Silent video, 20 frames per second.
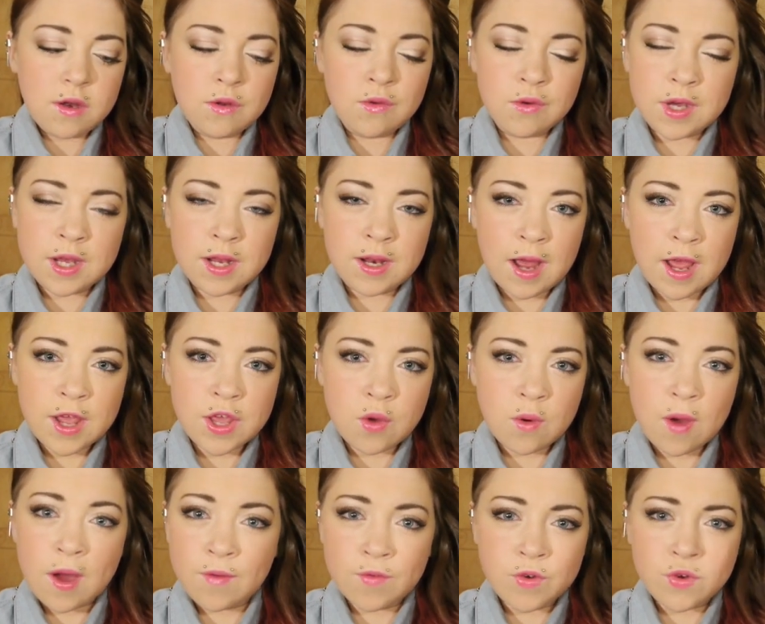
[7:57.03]
looking like
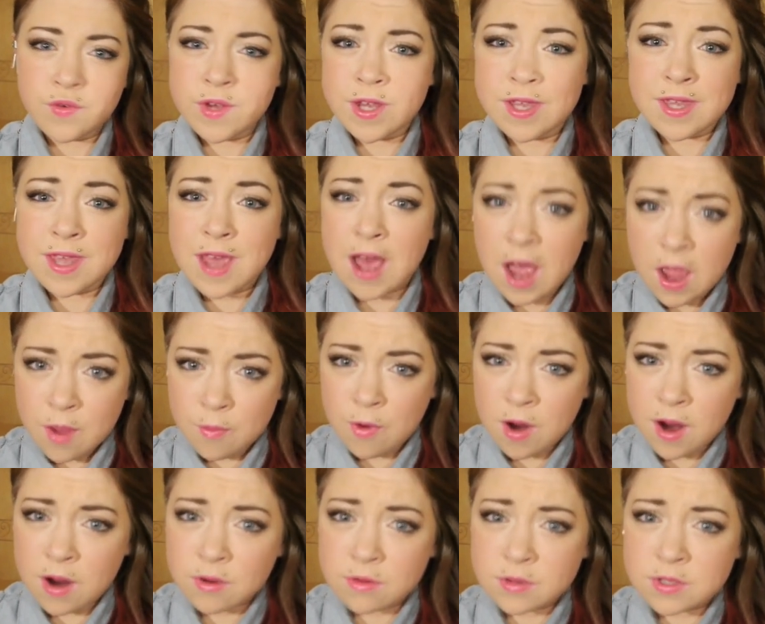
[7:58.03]
you have greasy
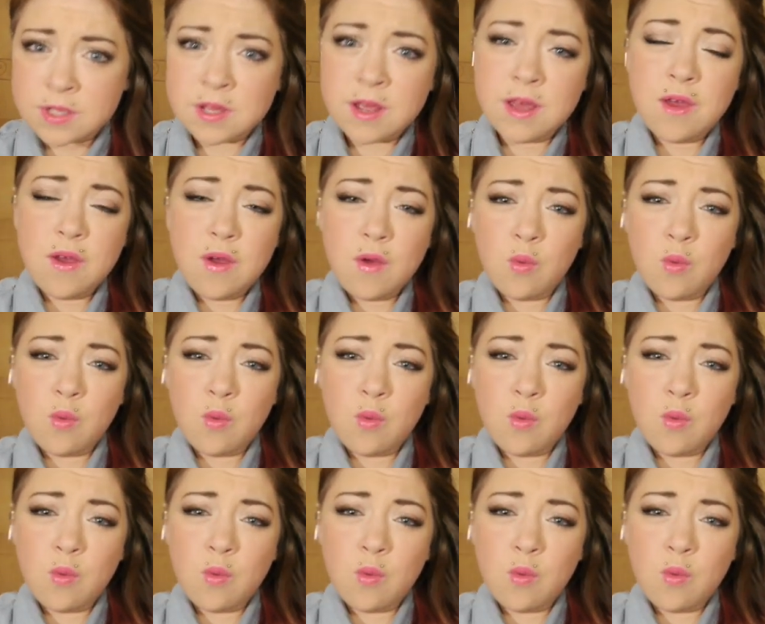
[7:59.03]
eyebrows,